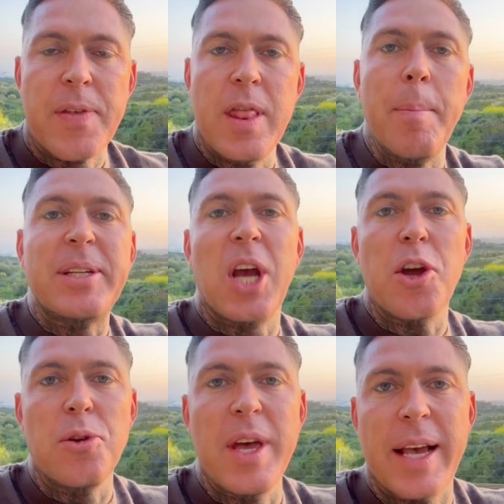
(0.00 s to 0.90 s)
then let me
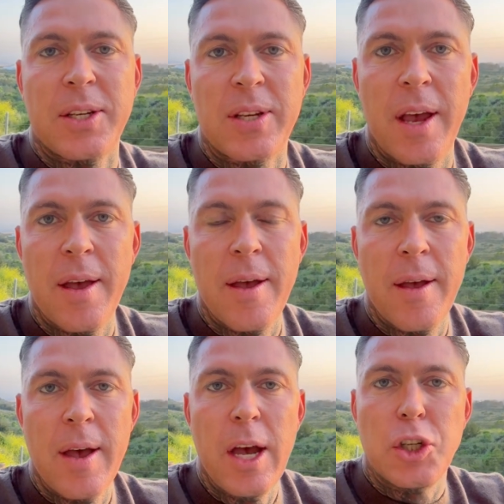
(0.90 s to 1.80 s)
tell you this.
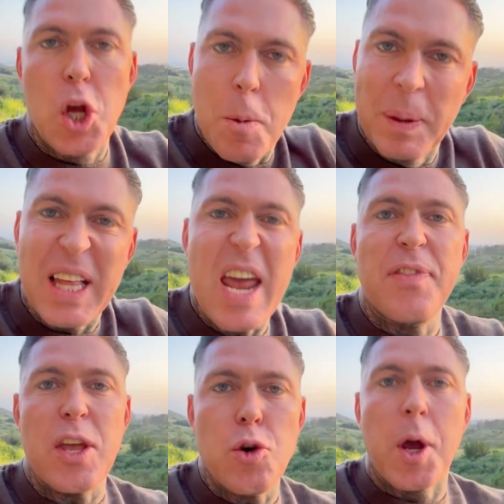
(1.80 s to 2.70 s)
Do you
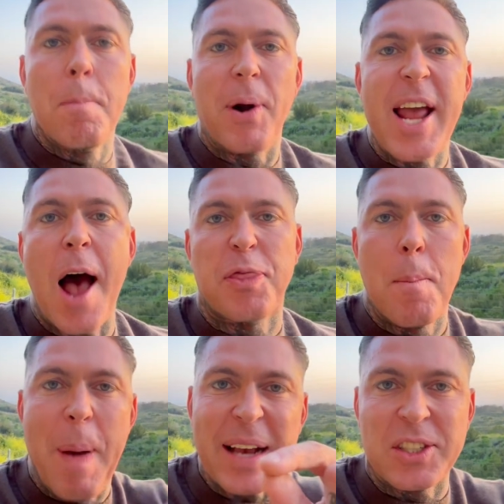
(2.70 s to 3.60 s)
believe that you can bring out
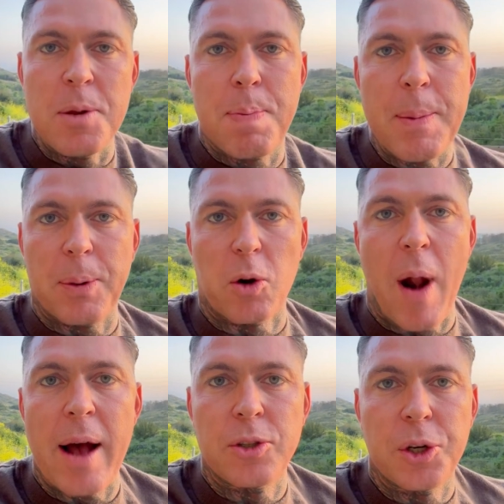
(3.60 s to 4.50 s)
the best in people
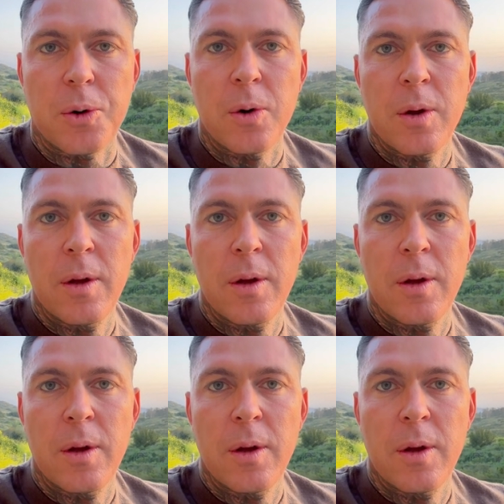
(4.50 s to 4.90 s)
around you?